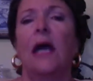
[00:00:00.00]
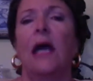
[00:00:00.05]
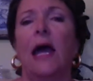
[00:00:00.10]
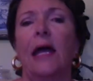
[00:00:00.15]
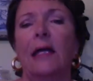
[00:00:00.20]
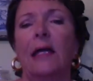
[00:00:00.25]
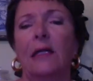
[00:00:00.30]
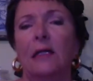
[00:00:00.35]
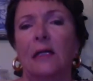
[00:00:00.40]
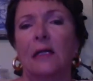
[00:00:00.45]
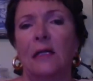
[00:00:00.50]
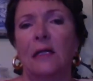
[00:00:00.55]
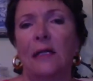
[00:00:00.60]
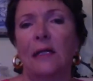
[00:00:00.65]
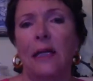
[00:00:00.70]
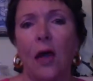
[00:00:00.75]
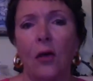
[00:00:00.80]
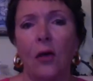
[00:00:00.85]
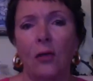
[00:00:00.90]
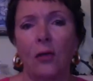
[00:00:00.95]
And
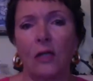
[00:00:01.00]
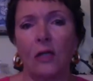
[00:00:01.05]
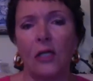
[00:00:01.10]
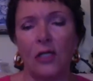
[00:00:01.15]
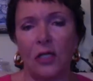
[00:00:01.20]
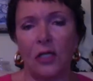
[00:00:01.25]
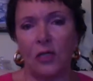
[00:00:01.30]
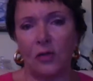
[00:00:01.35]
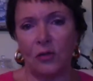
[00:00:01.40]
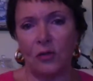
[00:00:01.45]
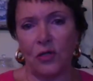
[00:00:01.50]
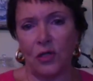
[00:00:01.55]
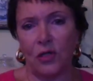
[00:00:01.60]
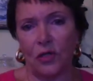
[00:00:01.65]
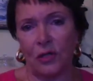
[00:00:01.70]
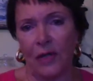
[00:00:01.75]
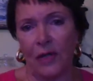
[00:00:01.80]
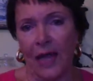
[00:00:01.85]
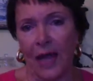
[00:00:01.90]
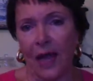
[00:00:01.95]
the only
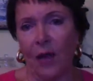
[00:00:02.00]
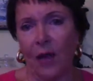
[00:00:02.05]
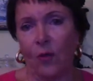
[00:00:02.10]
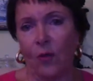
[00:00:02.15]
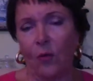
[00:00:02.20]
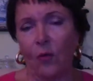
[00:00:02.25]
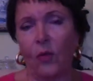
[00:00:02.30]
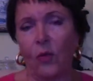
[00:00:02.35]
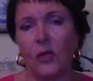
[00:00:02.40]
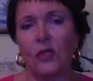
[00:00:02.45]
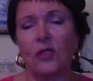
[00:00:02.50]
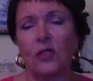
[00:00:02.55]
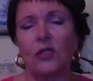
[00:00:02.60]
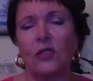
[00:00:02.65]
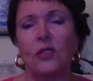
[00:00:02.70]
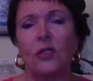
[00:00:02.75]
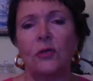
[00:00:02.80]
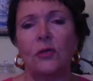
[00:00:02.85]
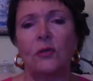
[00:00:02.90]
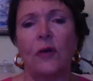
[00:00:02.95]
solution now was
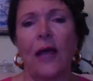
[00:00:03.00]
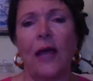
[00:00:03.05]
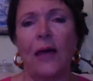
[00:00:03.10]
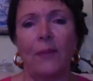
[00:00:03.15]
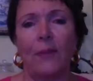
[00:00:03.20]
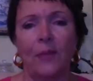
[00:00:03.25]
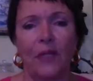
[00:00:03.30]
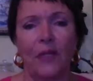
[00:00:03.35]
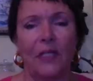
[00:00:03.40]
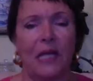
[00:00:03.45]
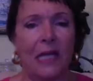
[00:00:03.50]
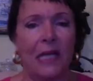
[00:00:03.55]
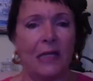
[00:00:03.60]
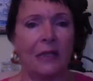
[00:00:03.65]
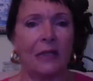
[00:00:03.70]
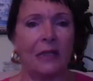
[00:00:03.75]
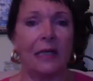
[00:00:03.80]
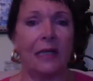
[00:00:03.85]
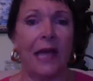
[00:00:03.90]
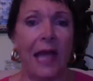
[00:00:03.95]
to amputate
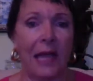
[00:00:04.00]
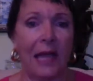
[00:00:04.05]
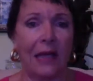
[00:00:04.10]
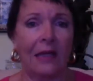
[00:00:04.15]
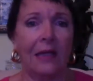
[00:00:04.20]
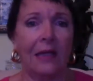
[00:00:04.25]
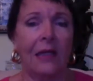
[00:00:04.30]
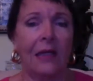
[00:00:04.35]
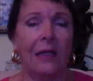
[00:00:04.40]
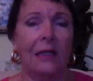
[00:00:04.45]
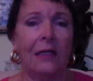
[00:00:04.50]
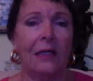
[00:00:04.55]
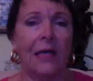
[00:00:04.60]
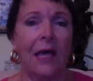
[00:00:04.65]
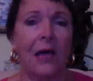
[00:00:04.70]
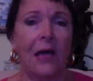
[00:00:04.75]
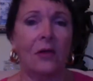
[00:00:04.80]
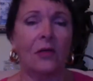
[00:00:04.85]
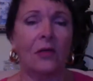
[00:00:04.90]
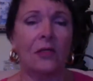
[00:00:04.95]
the leg.
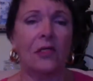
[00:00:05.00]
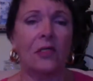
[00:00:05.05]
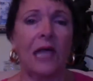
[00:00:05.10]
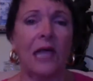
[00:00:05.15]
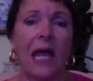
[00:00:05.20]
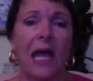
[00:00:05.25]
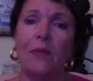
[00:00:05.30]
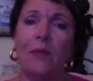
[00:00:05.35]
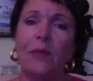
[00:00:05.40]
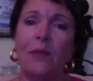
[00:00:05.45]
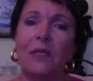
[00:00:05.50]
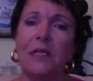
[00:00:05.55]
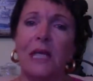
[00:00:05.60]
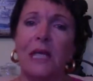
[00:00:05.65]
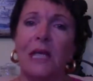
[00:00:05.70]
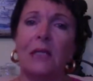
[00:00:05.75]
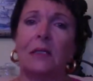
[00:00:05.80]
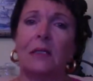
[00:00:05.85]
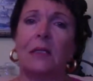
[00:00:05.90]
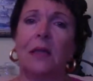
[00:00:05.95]
Now, to
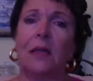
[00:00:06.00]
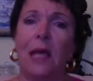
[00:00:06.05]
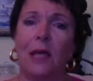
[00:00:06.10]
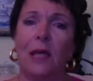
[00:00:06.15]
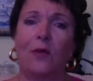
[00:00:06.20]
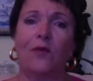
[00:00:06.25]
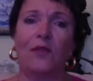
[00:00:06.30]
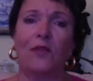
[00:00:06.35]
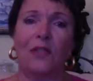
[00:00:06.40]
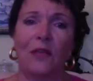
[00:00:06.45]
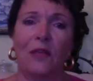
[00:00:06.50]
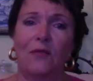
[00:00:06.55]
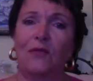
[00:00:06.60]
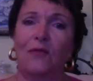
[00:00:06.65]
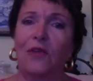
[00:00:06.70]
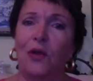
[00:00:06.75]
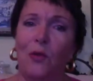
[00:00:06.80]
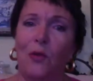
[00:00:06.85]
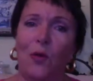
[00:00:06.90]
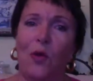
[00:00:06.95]
amputate the leg of a
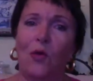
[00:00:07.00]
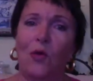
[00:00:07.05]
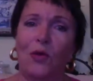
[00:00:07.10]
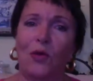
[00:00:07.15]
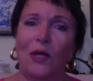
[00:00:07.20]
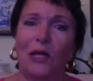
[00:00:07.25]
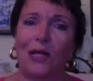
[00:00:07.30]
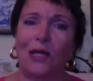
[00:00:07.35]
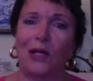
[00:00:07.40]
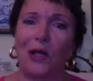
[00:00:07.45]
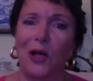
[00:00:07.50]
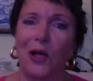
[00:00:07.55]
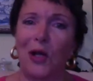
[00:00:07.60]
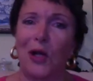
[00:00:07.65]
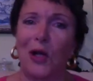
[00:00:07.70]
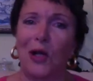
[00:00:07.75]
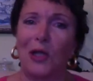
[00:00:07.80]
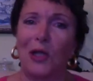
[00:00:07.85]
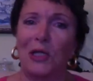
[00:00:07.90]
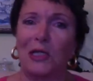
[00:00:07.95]
seven-year-old little
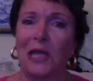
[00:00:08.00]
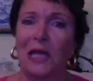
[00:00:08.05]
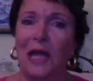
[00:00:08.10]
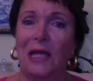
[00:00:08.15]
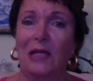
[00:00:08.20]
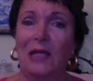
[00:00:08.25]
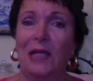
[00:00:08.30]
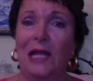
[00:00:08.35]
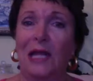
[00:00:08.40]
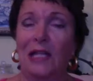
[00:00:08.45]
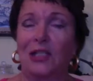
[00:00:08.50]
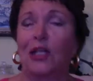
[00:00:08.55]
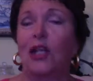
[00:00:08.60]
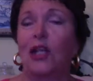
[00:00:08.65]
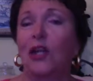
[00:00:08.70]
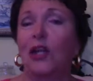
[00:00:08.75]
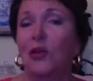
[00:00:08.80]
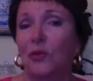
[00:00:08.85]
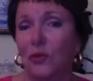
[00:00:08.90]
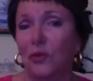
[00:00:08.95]
girl is like, that's
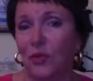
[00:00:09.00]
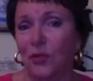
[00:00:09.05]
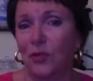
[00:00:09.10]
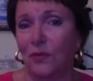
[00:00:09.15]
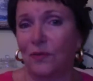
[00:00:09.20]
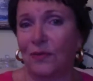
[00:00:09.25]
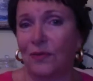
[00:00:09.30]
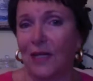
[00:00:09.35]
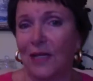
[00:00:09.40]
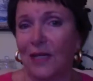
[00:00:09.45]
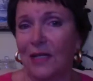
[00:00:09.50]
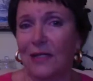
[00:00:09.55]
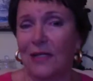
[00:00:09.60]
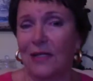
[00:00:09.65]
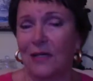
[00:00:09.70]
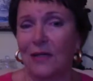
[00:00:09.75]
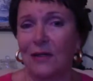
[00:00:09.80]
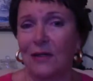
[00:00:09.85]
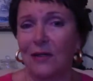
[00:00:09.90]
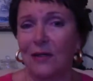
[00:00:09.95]
huge. It's
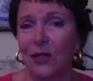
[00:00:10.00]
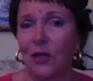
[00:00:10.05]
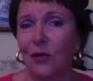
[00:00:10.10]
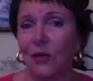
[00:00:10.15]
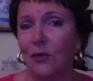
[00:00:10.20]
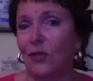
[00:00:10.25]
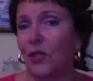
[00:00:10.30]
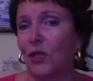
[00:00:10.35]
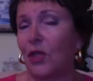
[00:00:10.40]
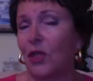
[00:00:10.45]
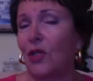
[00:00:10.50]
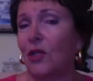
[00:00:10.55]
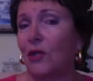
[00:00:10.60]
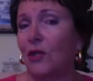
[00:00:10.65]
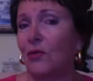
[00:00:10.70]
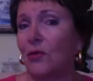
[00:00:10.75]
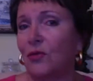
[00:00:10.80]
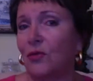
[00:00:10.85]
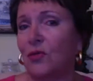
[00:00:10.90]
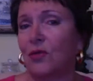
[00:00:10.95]
a, you know, it's a
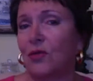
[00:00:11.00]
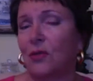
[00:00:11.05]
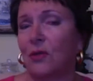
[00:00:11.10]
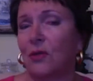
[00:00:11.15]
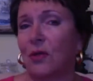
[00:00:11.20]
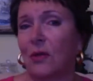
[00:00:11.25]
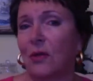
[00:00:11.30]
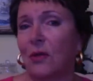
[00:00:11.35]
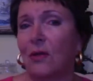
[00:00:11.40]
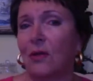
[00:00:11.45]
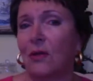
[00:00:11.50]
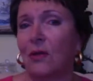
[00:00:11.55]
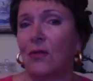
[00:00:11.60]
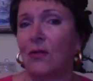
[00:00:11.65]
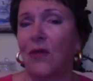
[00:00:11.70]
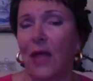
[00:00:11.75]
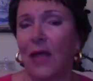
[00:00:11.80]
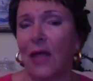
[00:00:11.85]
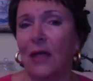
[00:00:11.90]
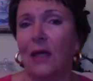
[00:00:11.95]
huge
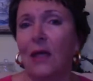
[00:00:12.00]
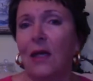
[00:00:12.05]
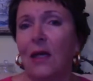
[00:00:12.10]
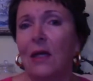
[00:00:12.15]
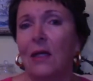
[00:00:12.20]
thing.